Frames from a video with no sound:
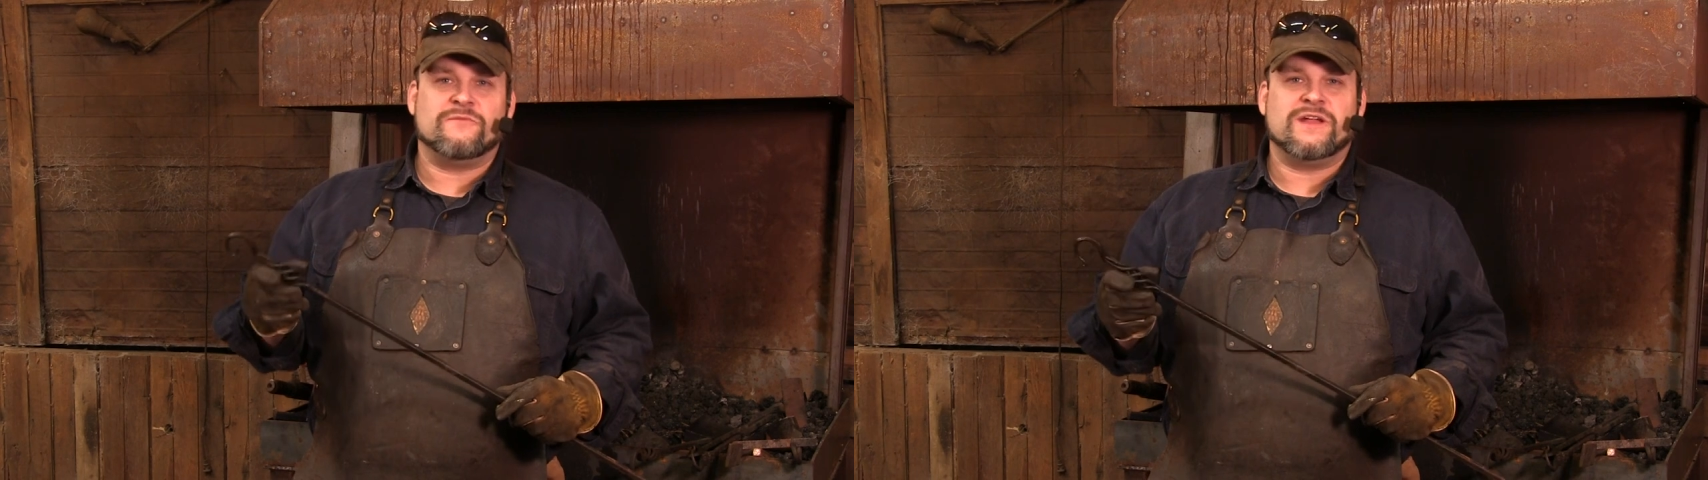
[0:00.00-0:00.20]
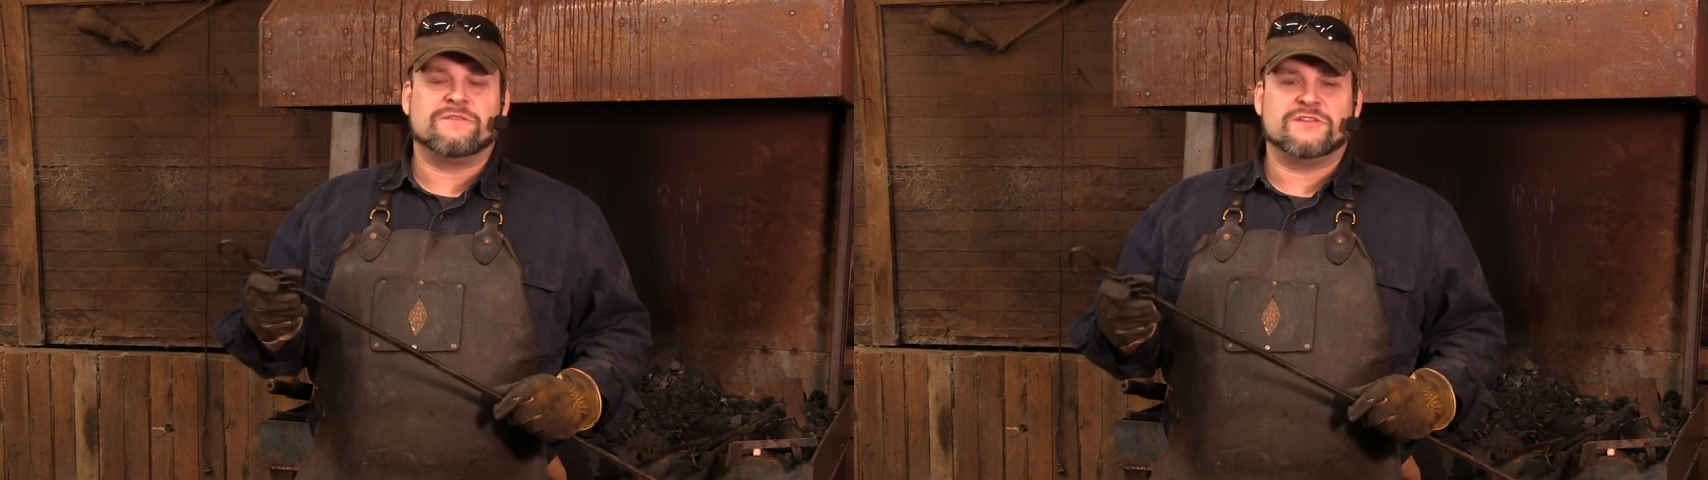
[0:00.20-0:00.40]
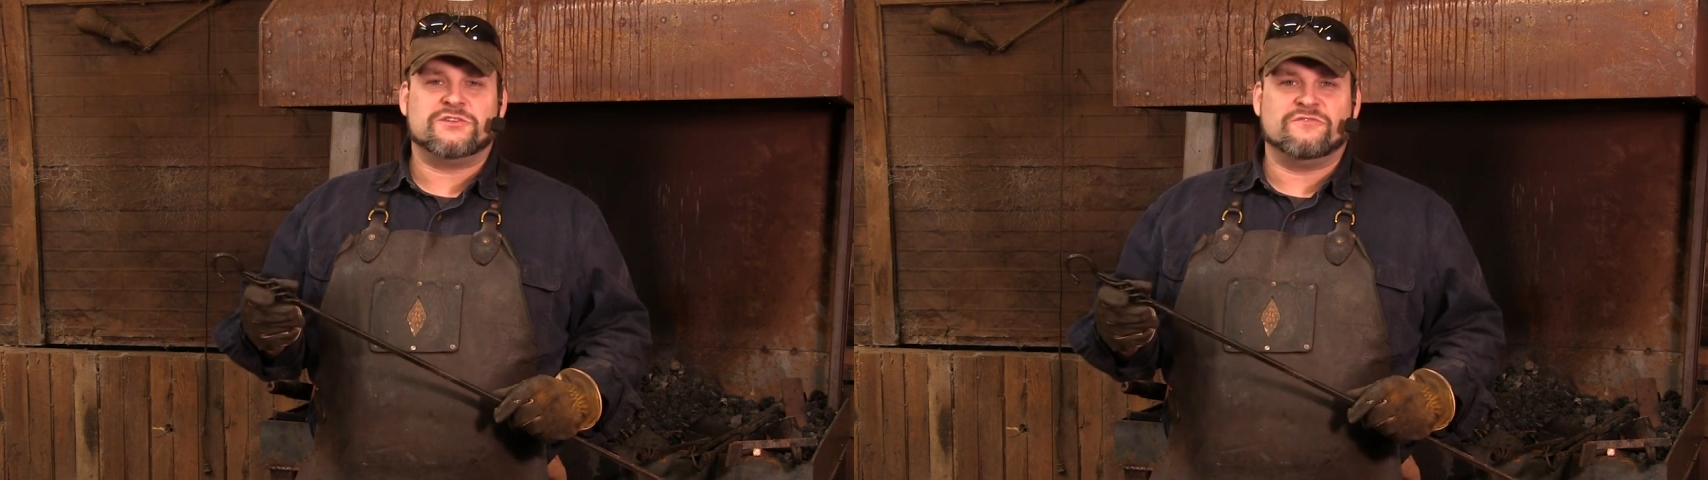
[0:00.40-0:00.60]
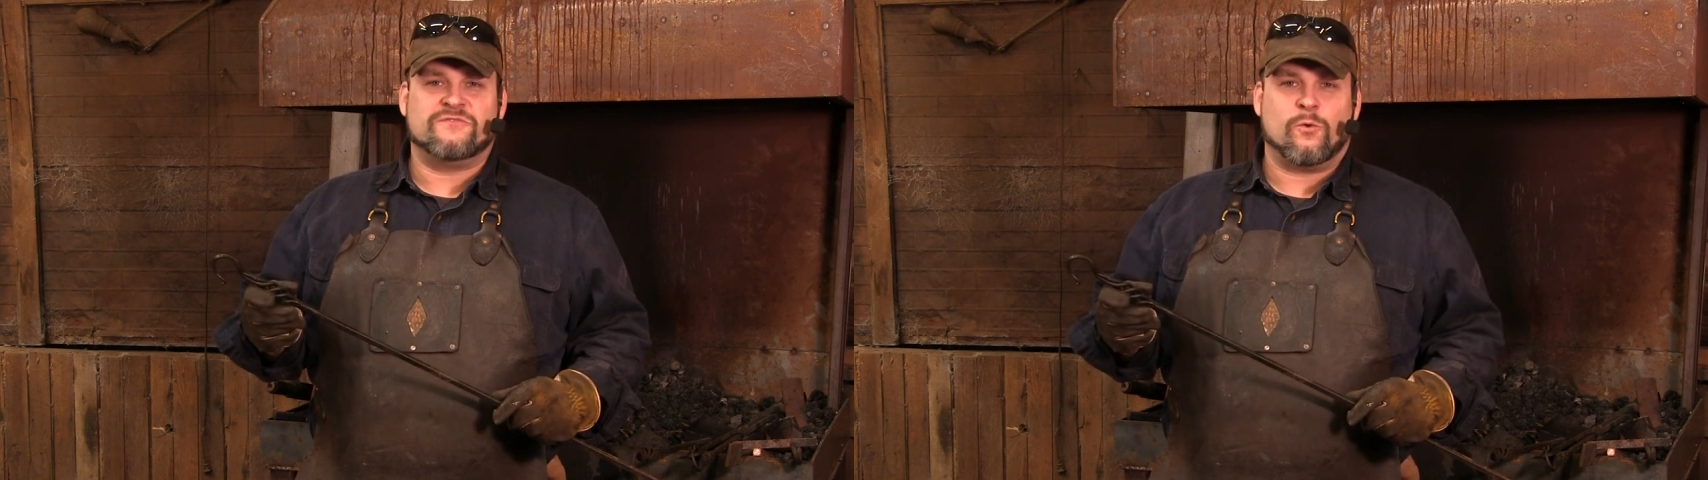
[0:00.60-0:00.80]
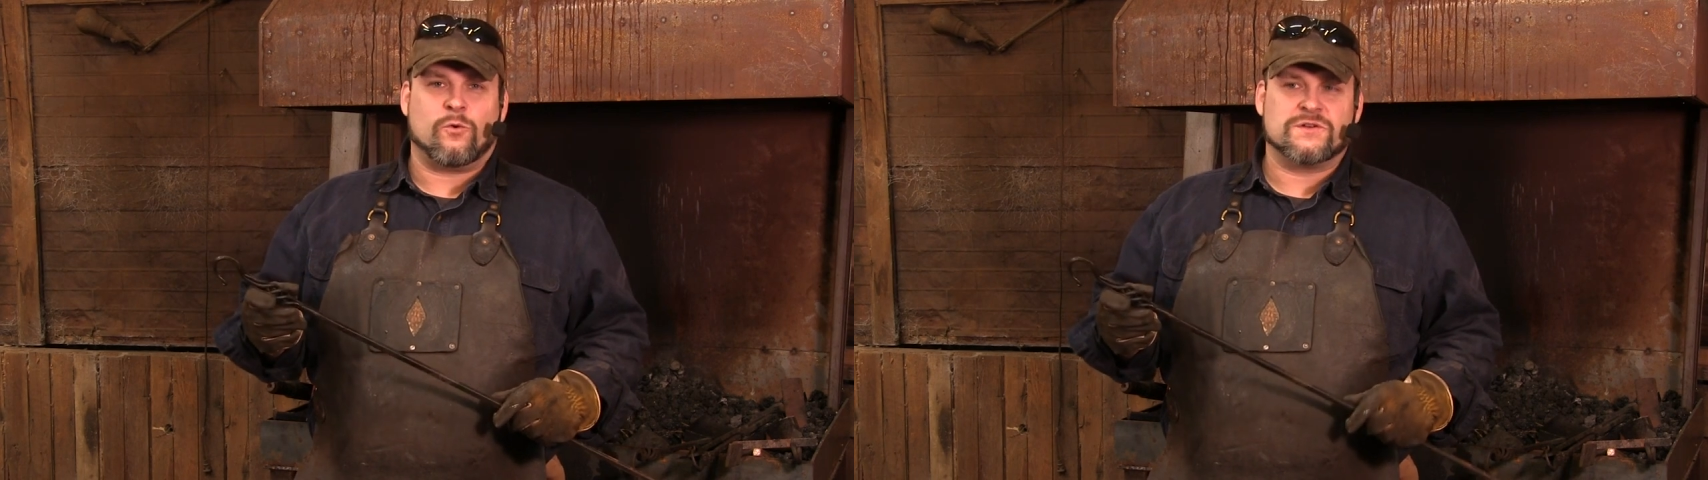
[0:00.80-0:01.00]
over here that you
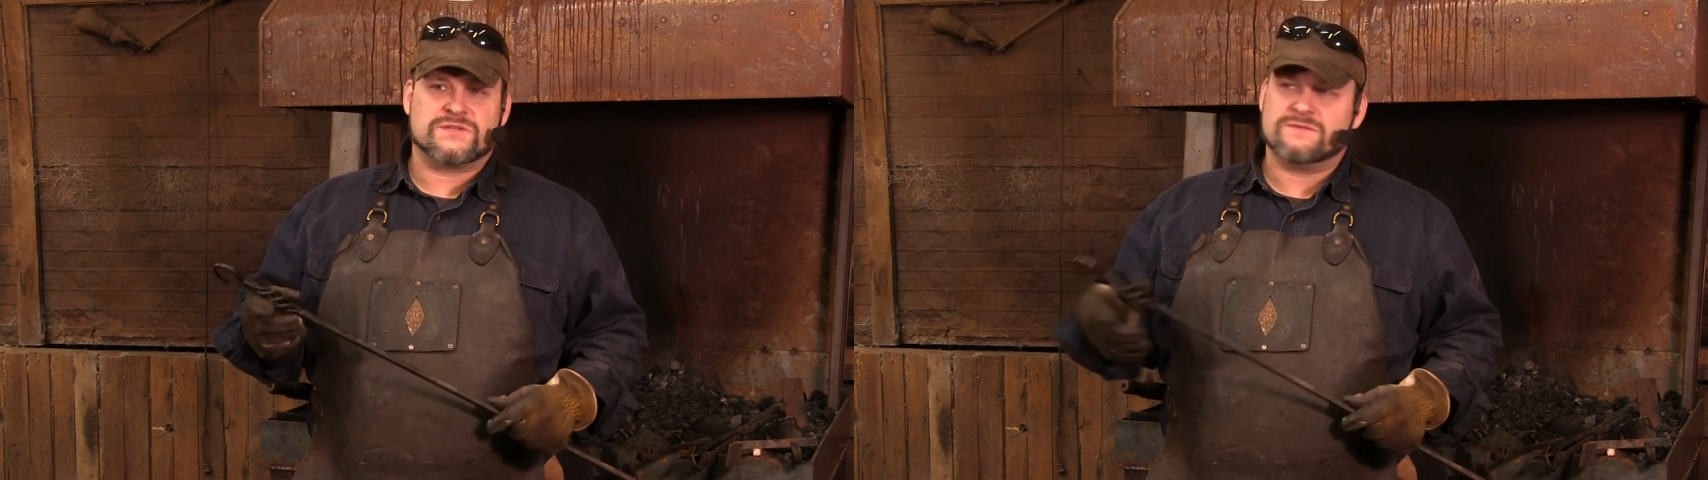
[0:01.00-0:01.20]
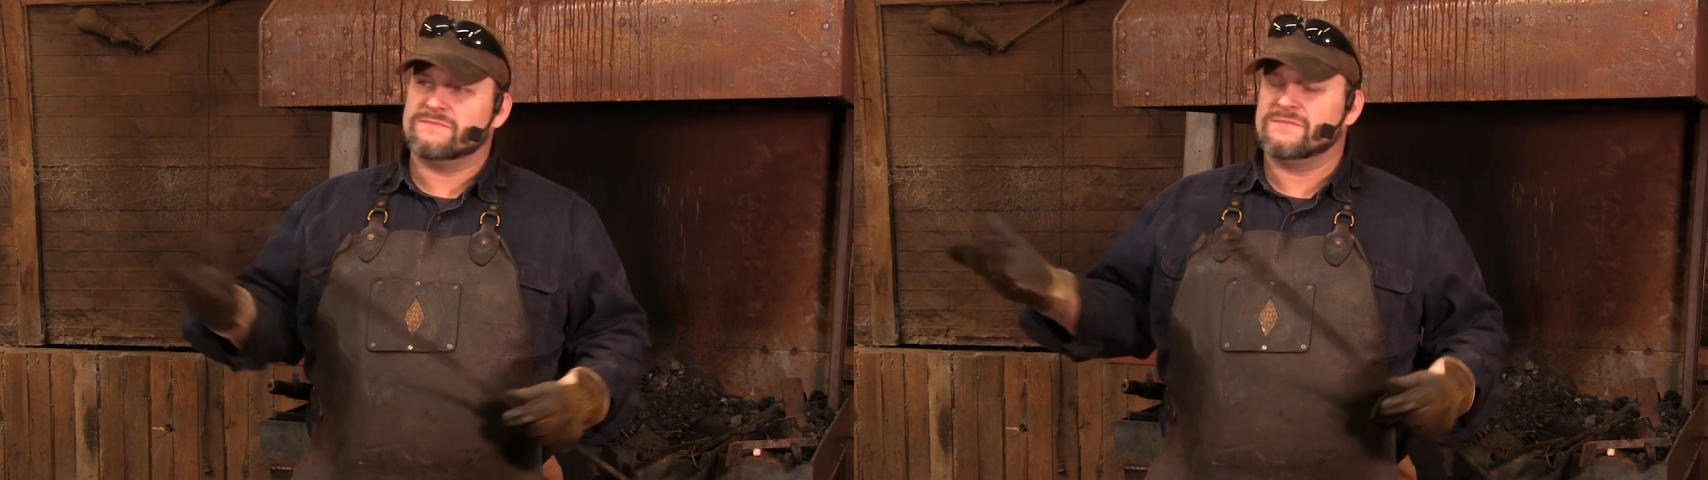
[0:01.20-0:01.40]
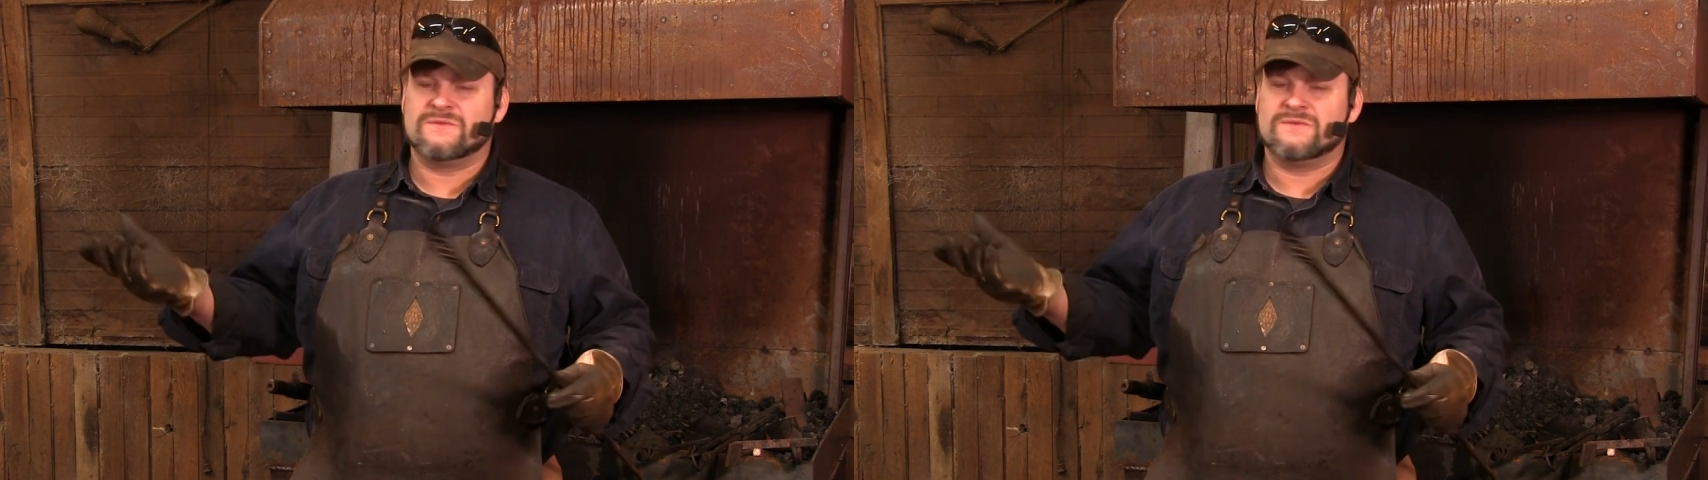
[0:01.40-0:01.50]
forged,